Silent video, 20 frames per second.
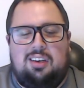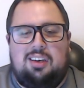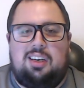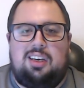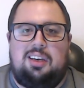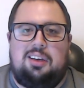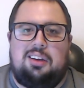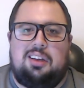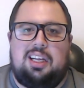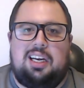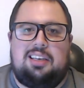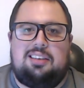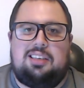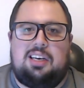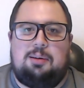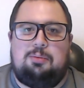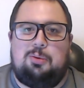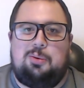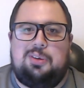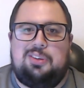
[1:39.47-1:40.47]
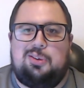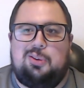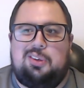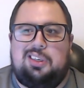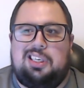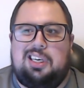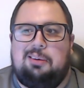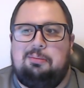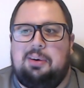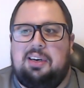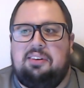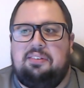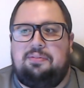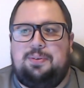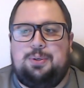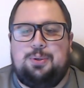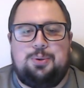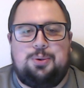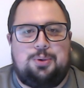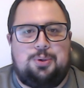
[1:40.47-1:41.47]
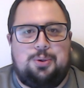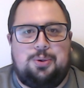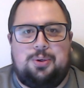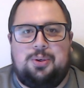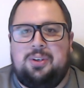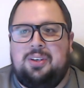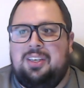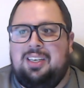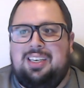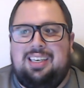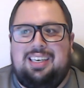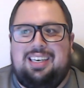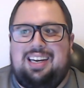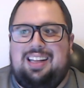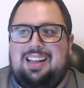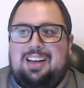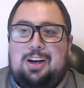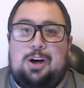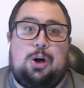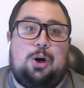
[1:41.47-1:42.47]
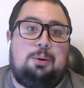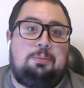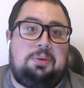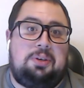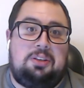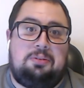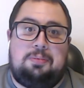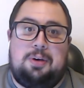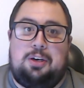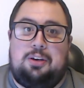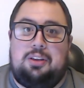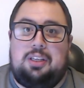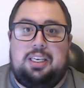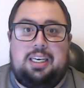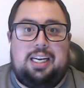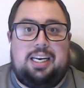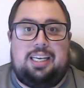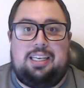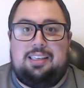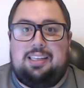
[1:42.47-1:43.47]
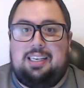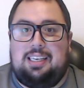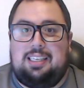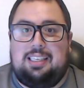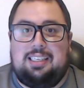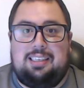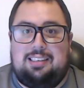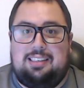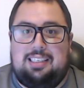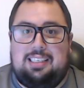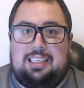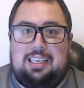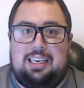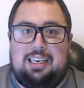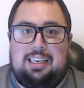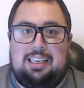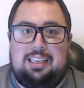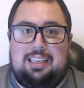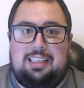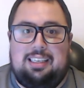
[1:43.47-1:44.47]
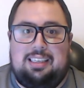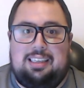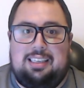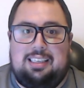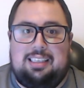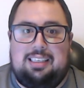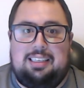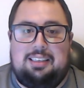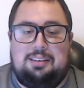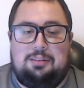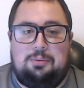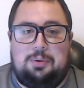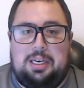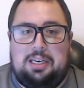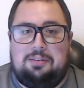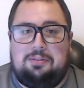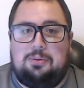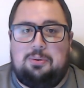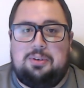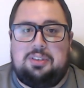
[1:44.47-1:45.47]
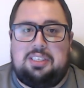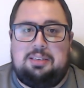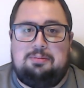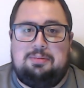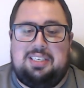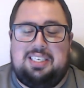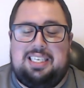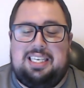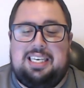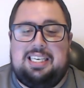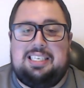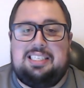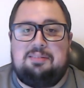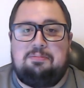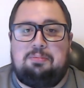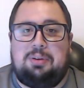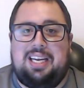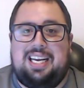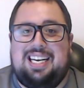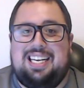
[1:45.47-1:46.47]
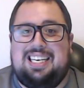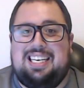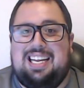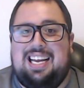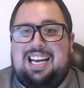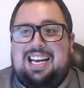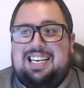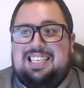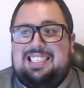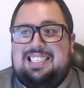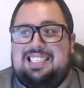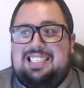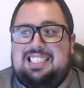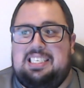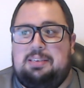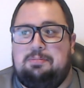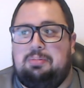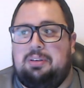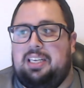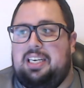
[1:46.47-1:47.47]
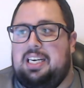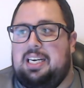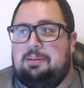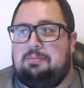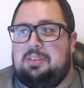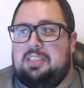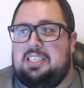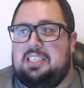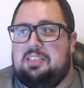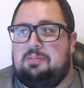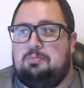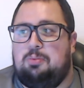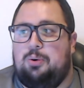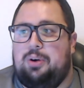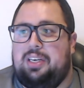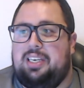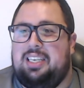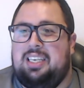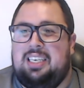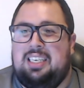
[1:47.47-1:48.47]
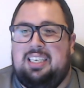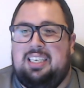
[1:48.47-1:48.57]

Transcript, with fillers: Okay, the last couple wins only come by a field goal. I think Army is better than anything that the uh, the Wake Forest Demon Deacons have played in A C C play up to this point.